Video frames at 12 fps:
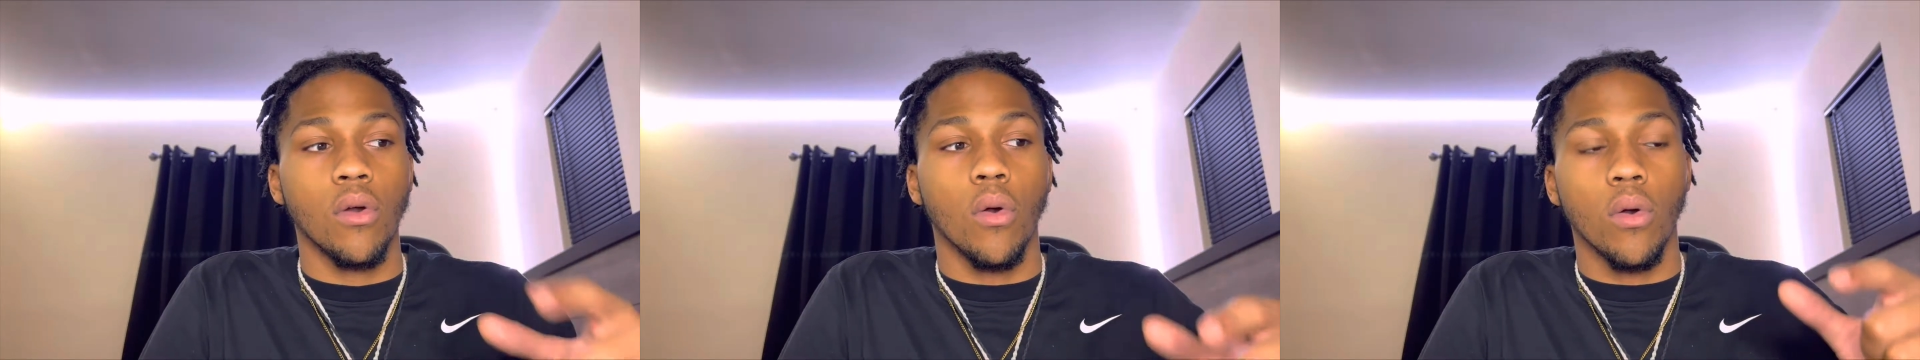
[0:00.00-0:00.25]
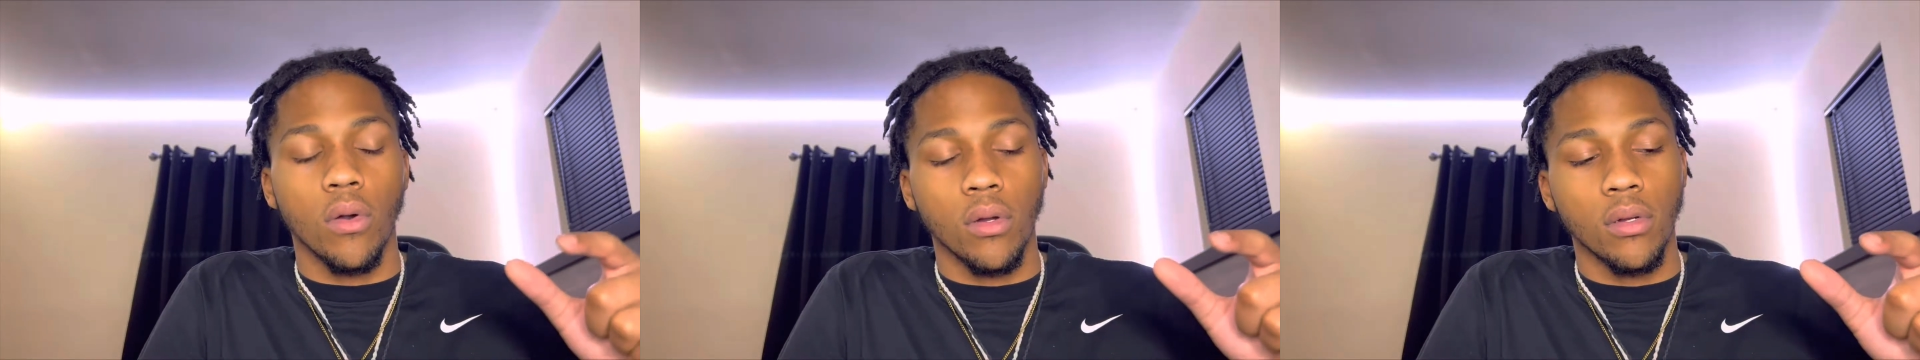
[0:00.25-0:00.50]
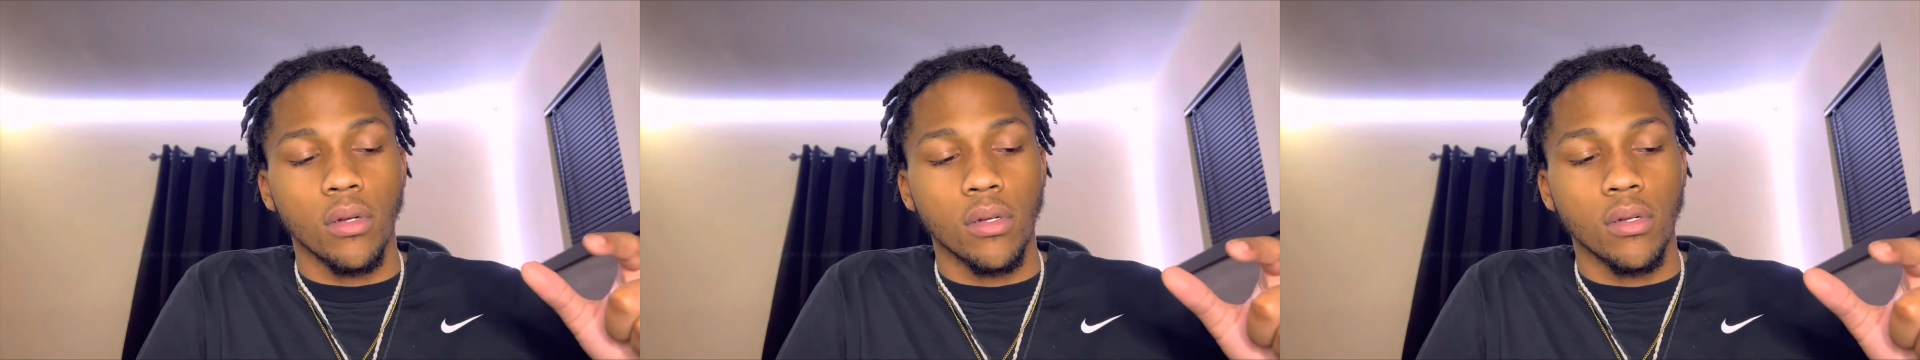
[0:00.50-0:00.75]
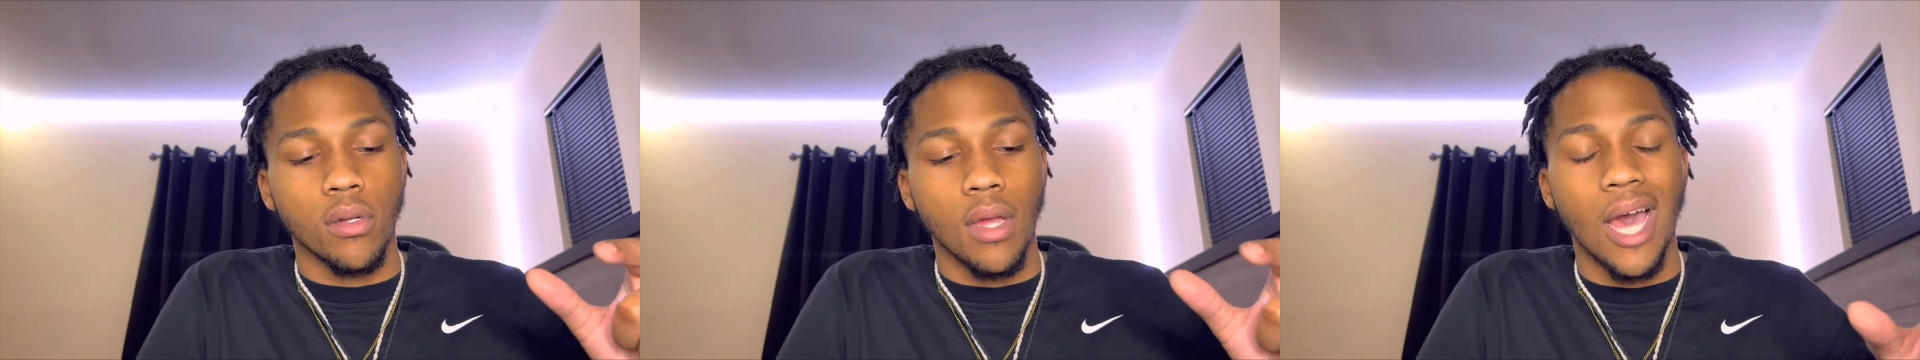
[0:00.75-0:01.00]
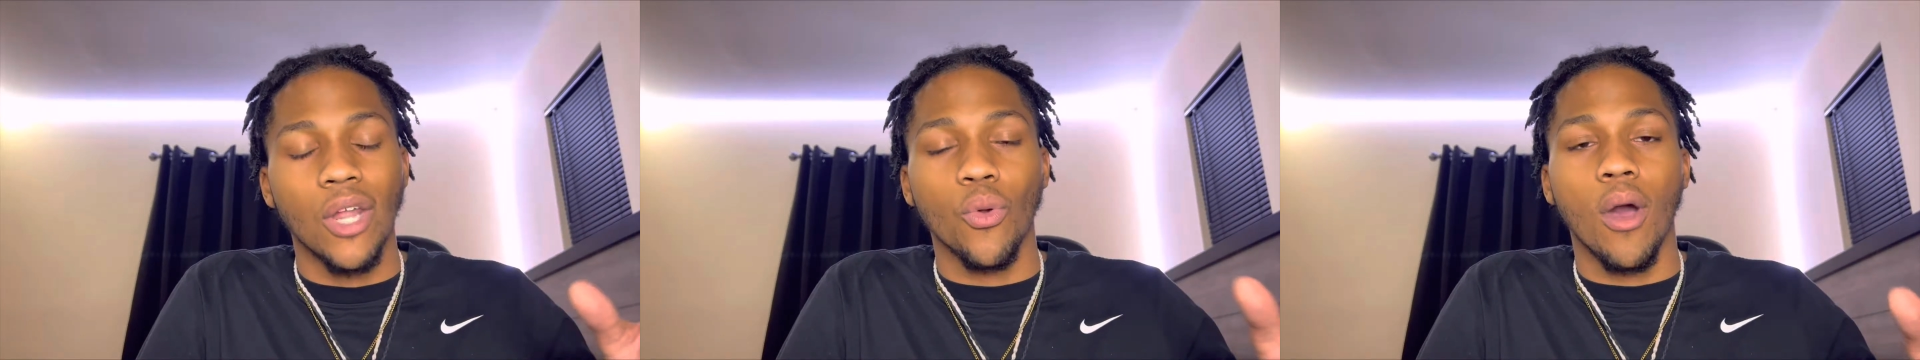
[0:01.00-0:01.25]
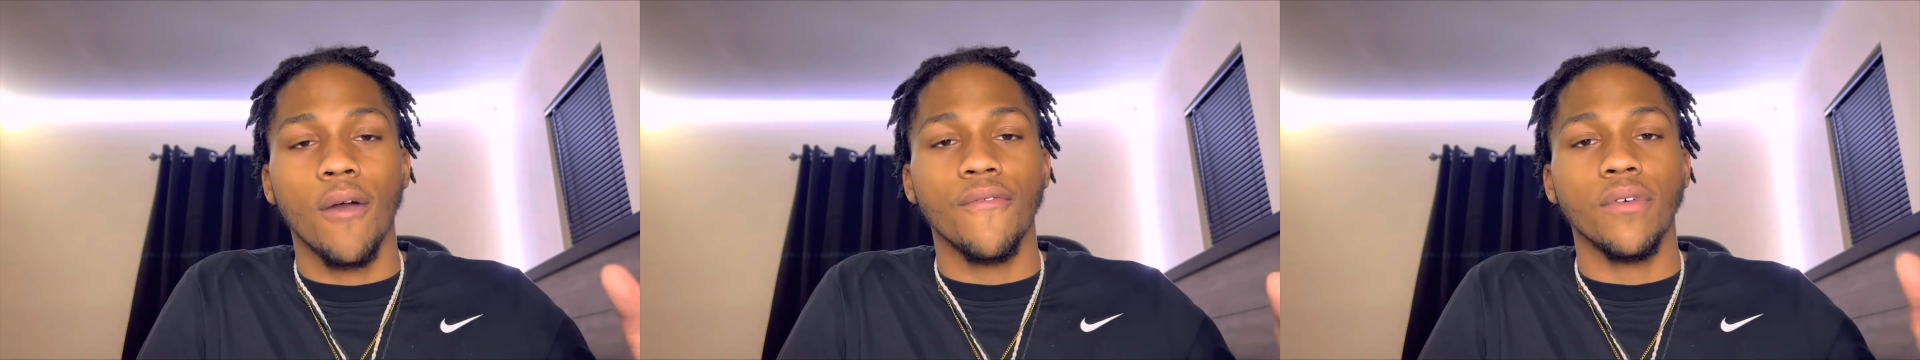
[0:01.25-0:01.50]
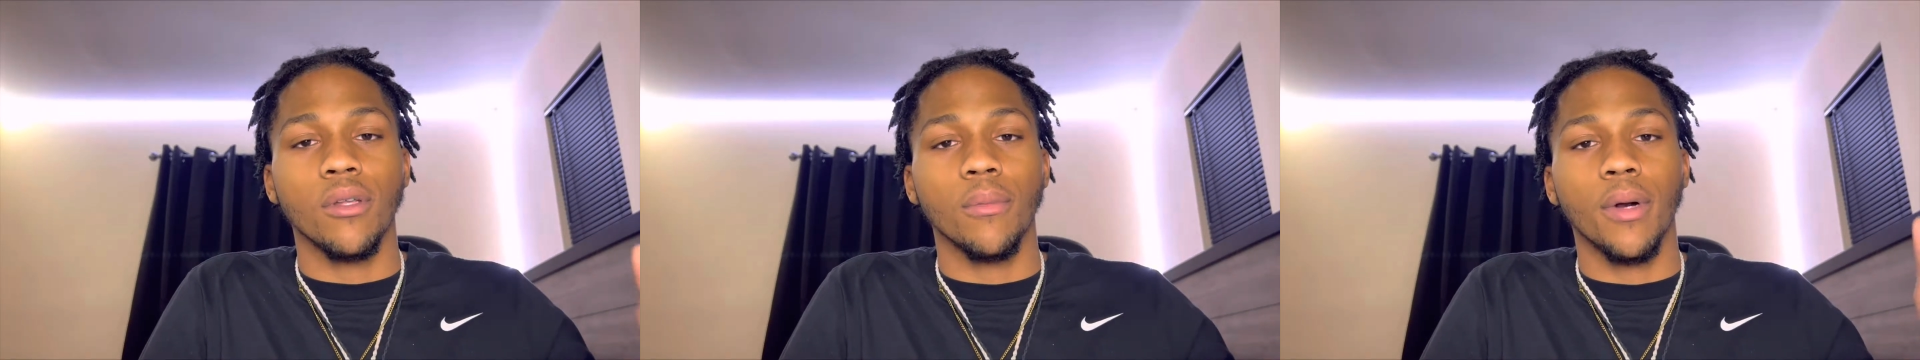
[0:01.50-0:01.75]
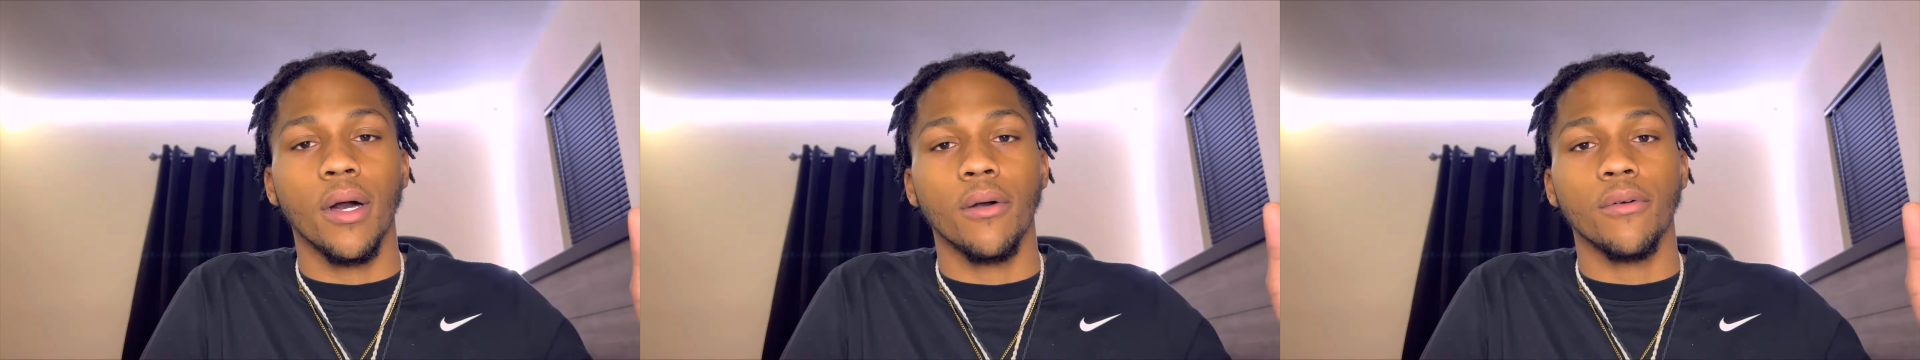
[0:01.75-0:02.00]
or how do I feel
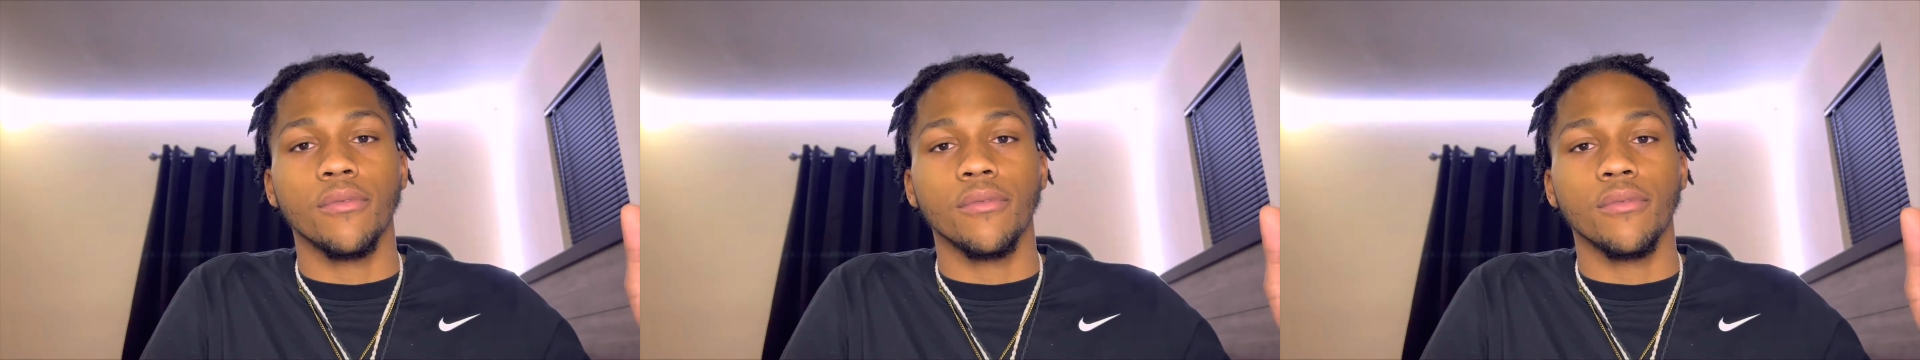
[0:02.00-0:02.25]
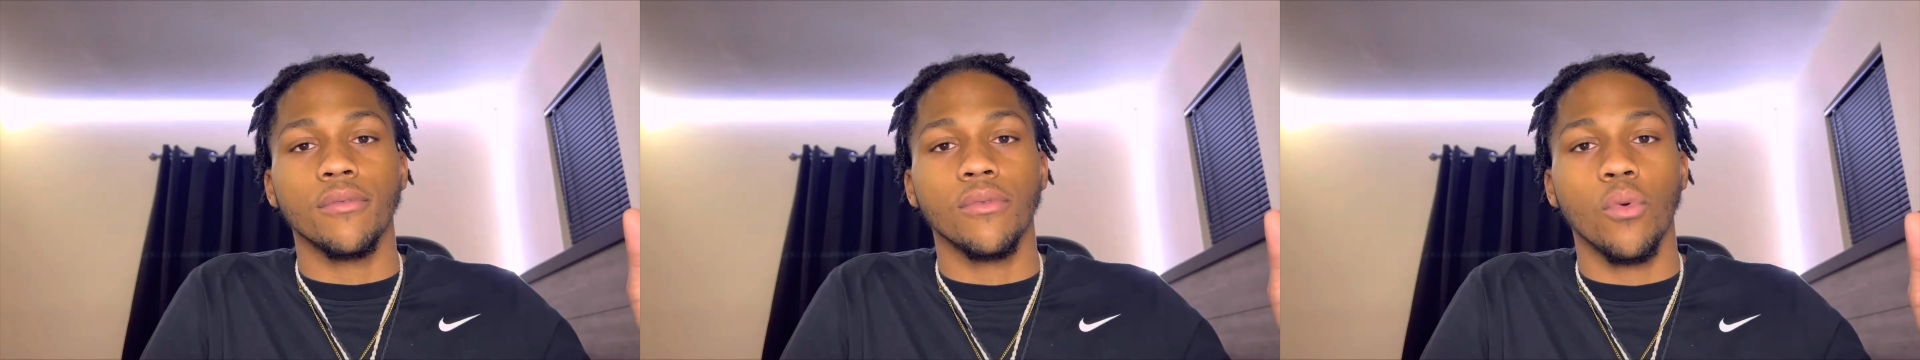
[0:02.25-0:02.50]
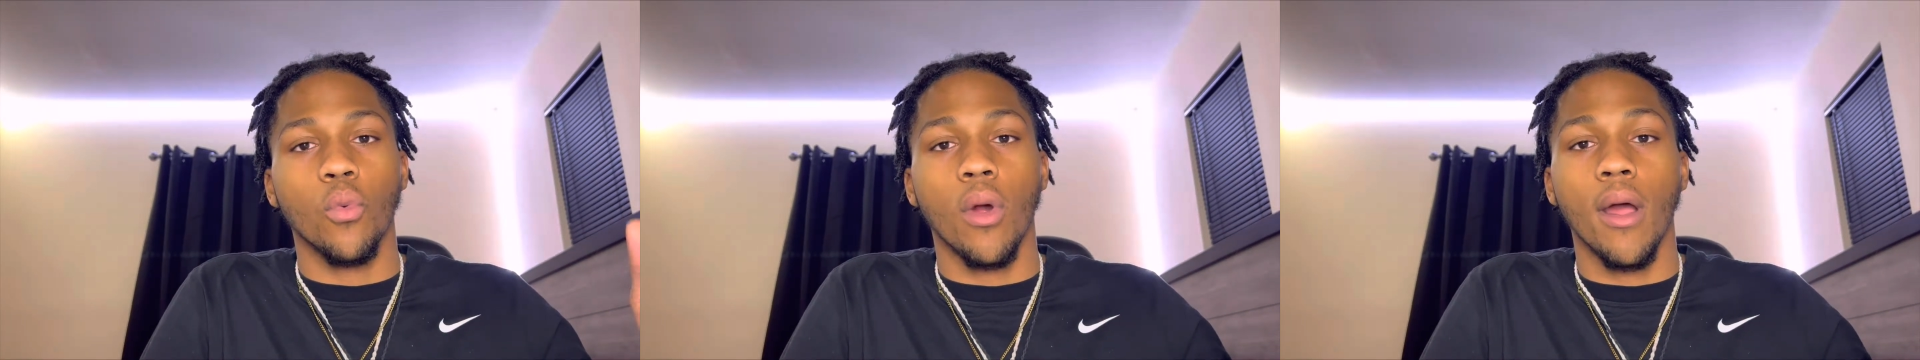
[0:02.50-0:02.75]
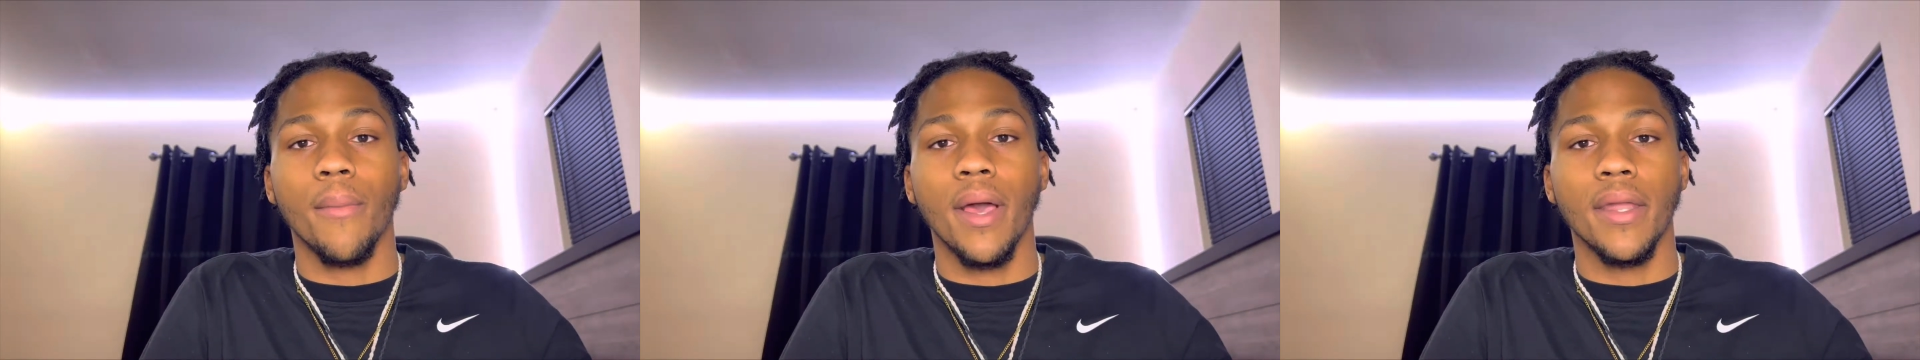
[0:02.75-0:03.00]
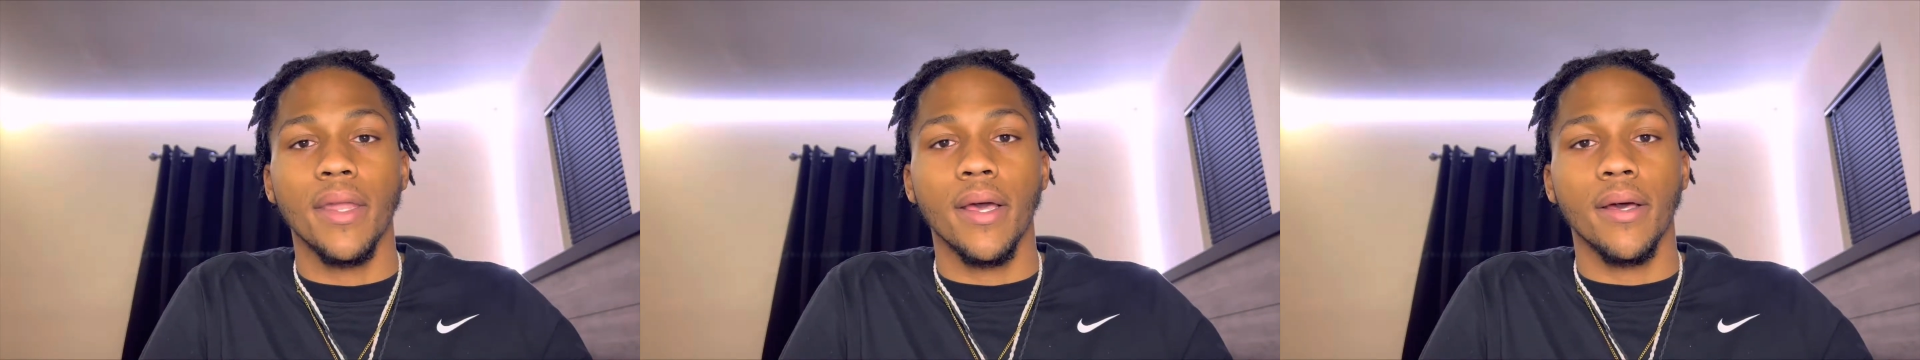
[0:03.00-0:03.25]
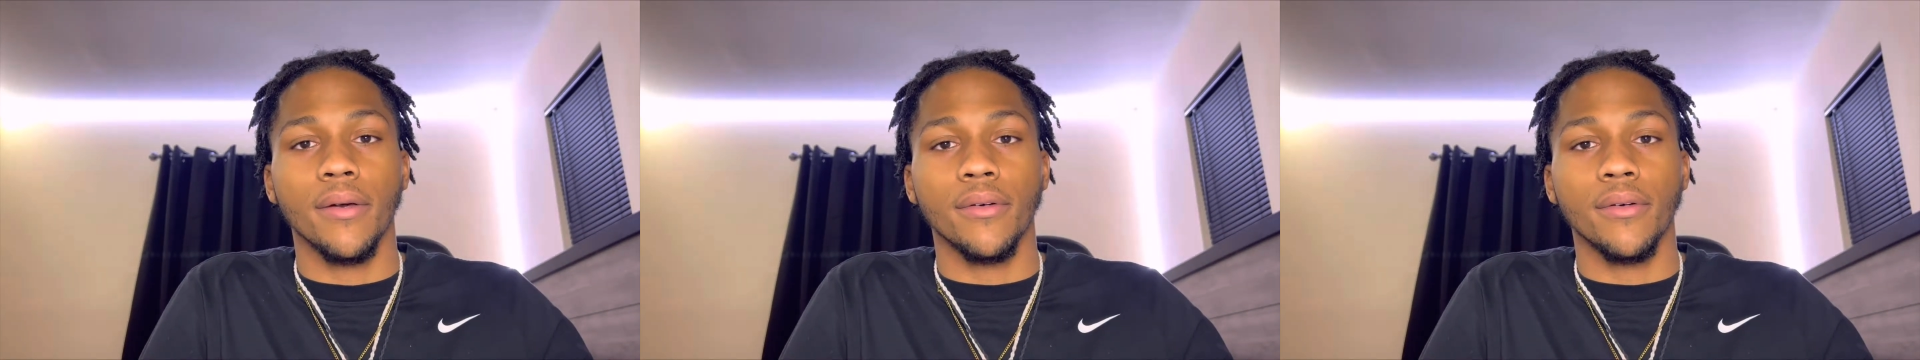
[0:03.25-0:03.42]
about where I'm at now?